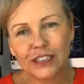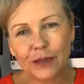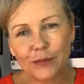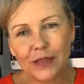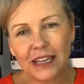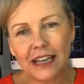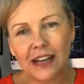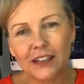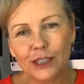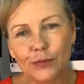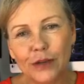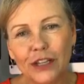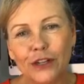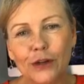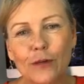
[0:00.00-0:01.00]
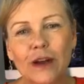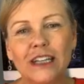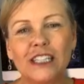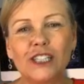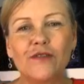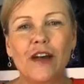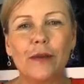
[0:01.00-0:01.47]
something else, but you know what?
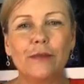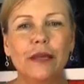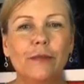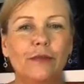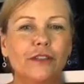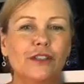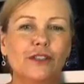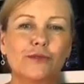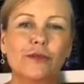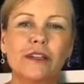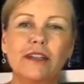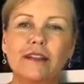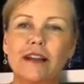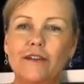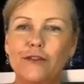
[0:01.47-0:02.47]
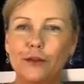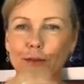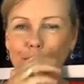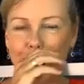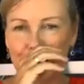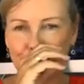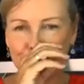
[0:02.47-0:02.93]
I just find people just really love their
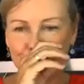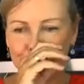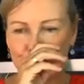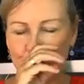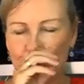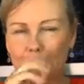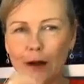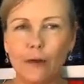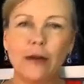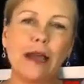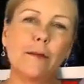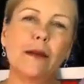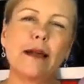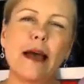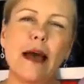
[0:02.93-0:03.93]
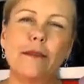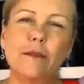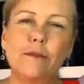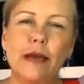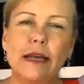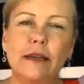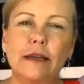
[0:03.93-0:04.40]
bacon. So I thought, okay, I'm going to add the
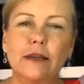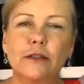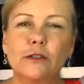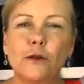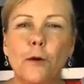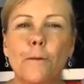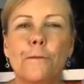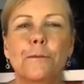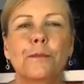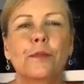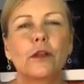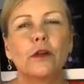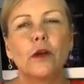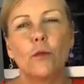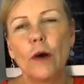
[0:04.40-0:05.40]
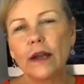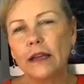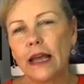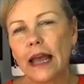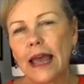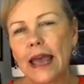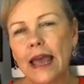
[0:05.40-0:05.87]
bacon here. So 1
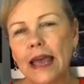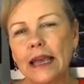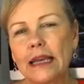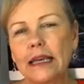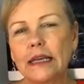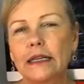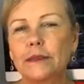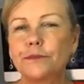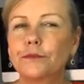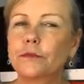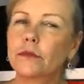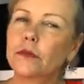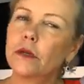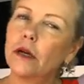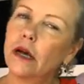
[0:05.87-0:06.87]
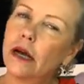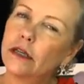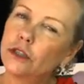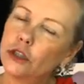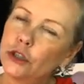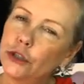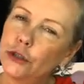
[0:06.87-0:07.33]
egg,
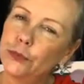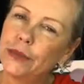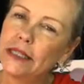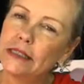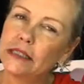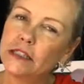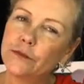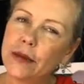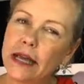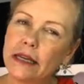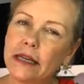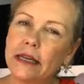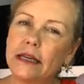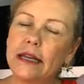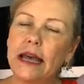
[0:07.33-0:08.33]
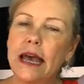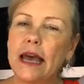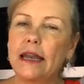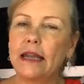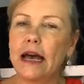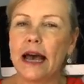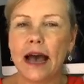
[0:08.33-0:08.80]
2 pieces of bacon,
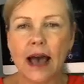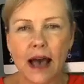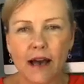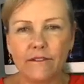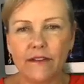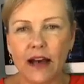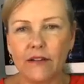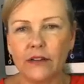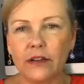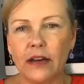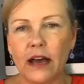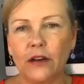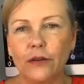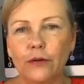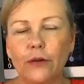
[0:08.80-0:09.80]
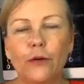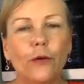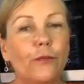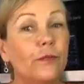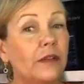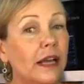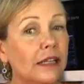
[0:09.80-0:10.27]
and a half avocado. Oh,
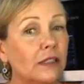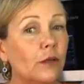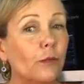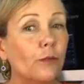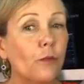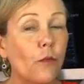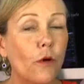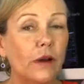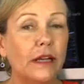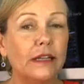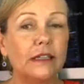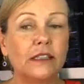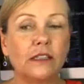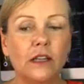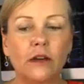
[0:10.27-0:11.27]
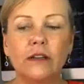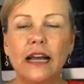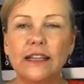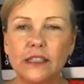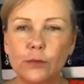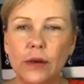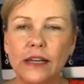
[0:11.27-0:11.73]
nice morning to start.
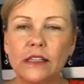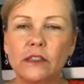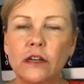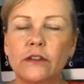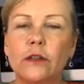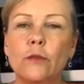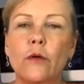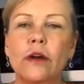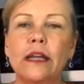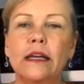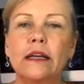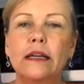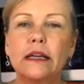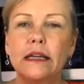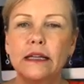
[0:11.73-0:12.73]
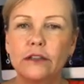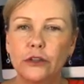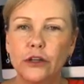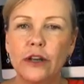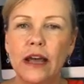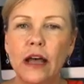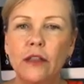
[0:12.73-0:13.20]
Nice way to start the morning.
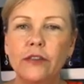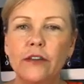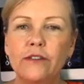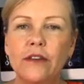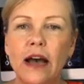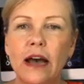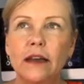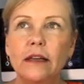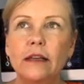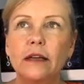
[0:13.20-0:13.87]
Good, healthy fat.